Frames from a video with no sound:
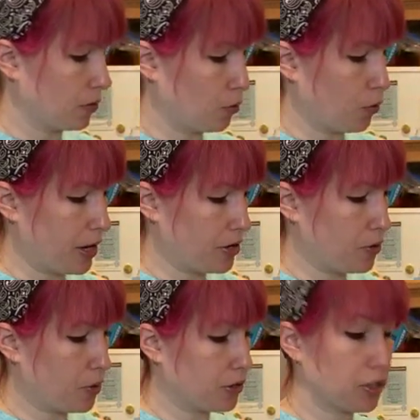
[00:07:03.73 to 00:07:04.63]
When
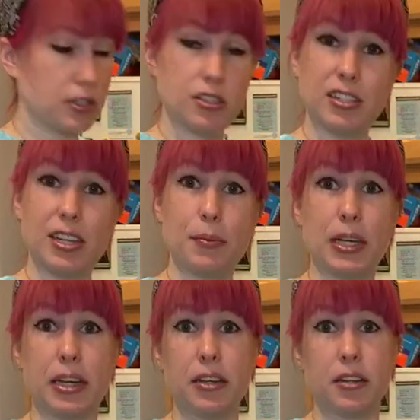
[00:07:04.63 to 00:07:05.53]
you are done
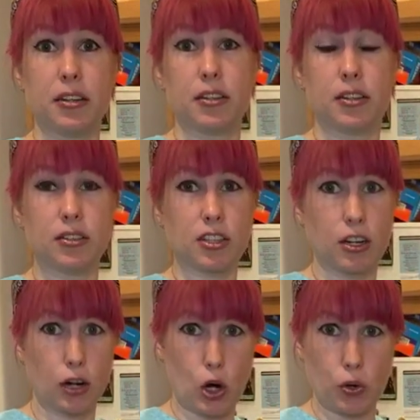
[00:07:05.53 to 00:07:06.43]
steaming it, it's
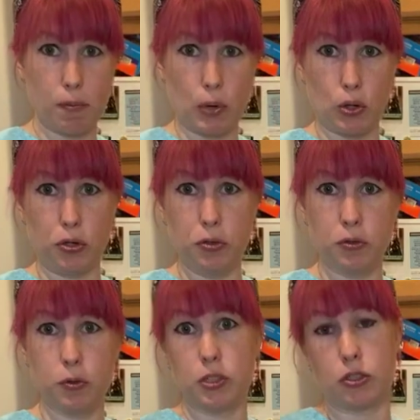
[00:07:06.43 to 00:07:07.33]
going to go in a bowl,
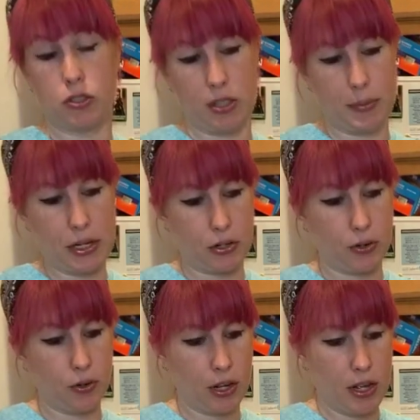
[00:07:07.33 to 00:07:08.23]
which you'll see me
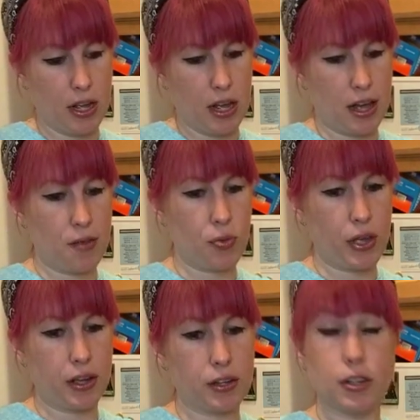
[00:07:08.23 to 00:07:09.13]
do. And
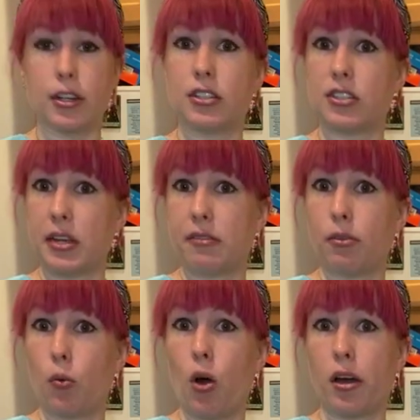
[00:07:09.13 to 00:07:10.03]
then you're going to save
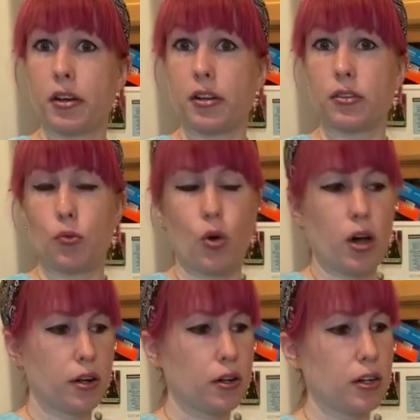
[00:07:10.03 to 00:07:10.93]
the water.
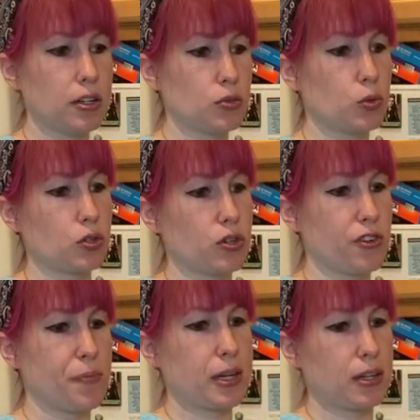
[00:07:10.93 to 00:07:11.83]
Water is
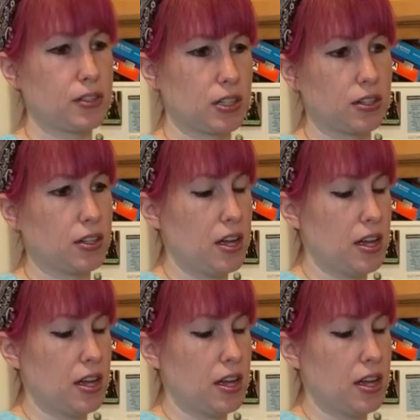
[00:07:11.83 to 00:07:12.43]
reserved because it